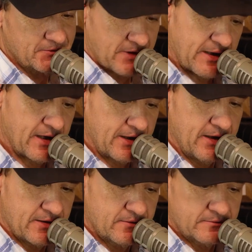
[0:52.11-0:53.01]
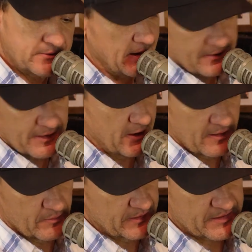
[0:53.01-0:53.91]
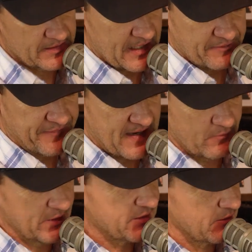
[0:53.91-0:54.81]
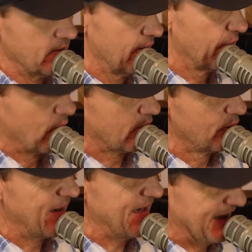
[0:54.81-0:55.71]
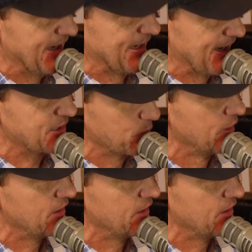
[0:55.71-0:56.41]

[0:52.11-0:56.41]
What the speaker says: Yeah, another one. This is like 5 weeks in a row. The world may end next